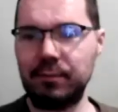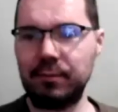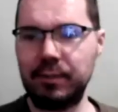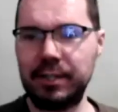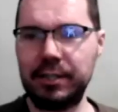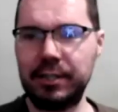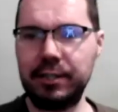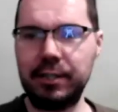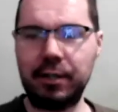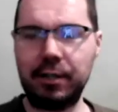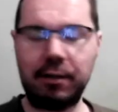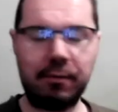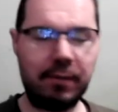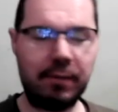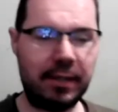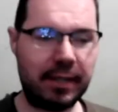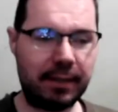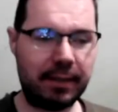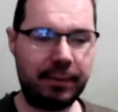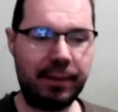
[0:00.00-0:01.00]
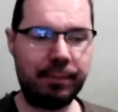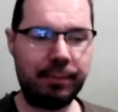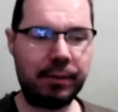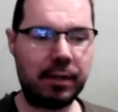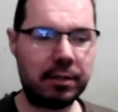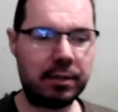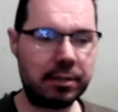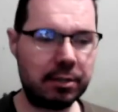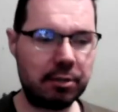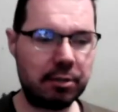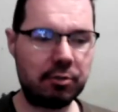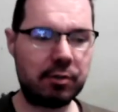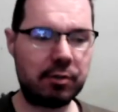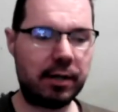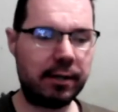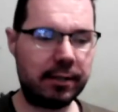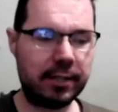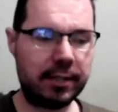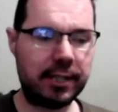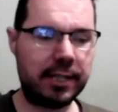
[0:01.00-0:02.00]
We like, people are still
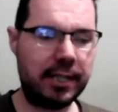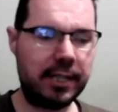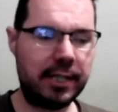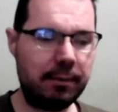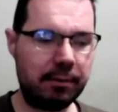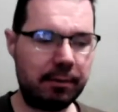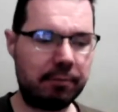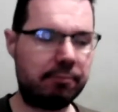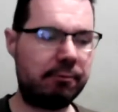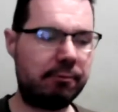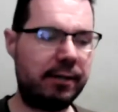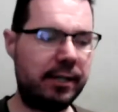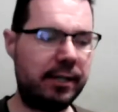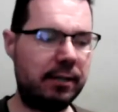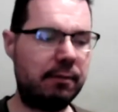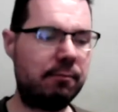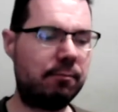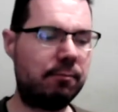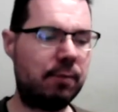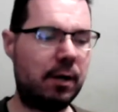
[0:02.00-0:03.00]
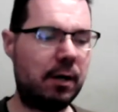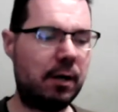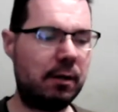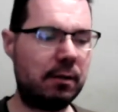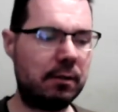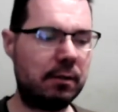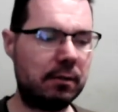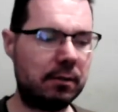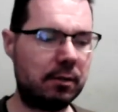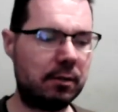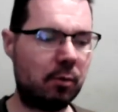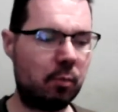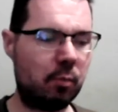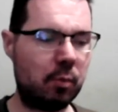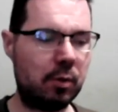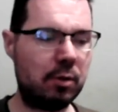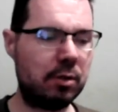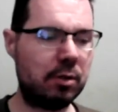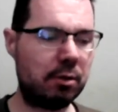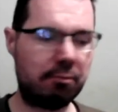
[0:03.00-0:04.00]
trying to keep creative while the
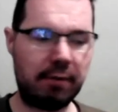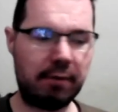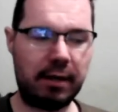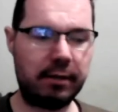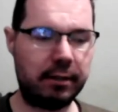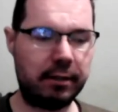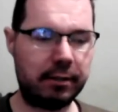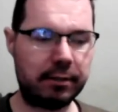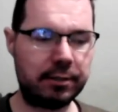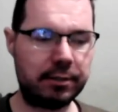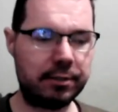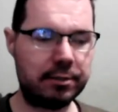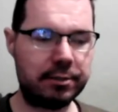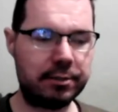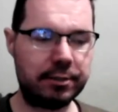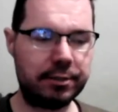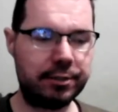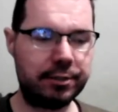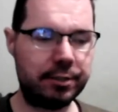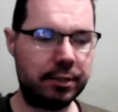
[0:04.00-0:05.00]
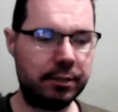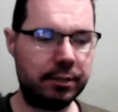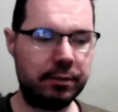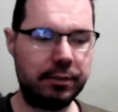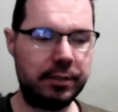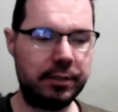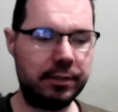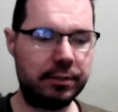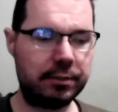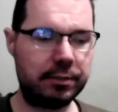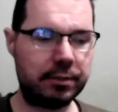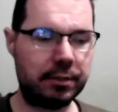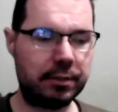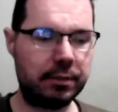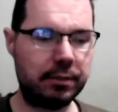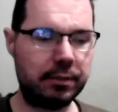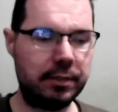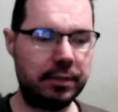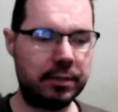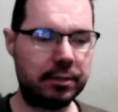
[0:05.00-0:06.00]
world around us just slowly
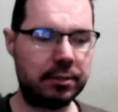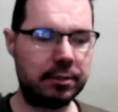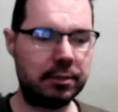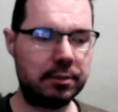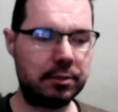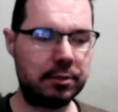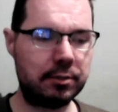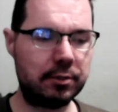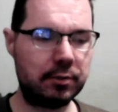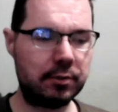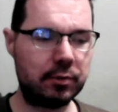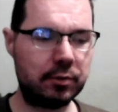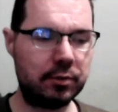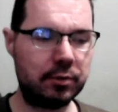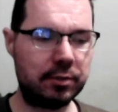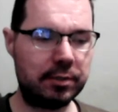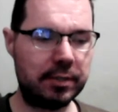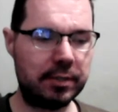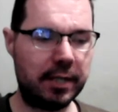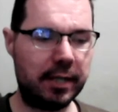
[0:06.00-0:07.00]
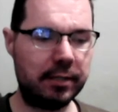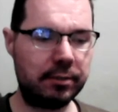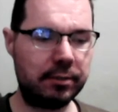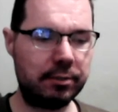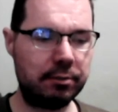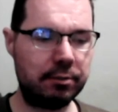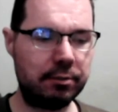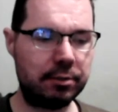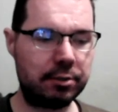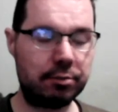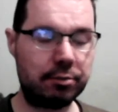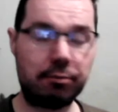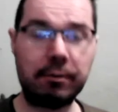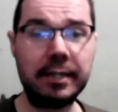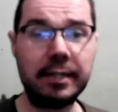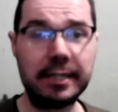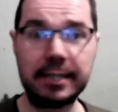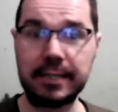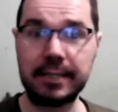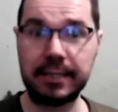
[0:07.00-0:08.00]
just decides to
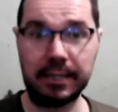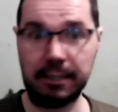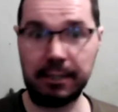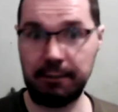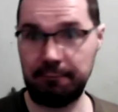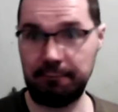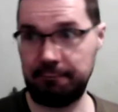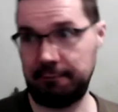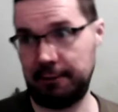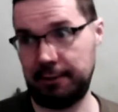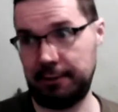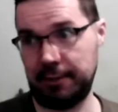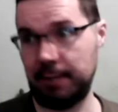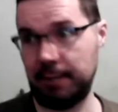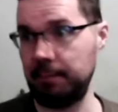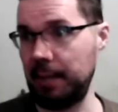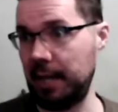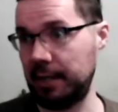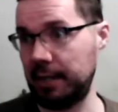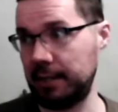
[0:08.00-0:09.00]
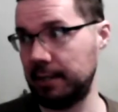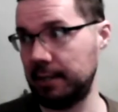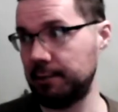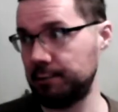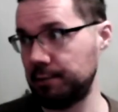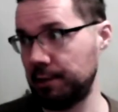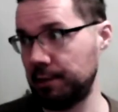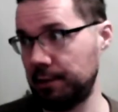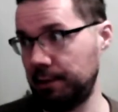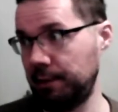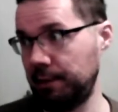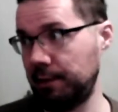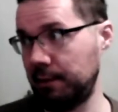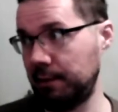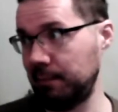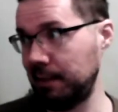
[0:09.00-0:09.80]
destroy itself. And I'm not gonna say anything.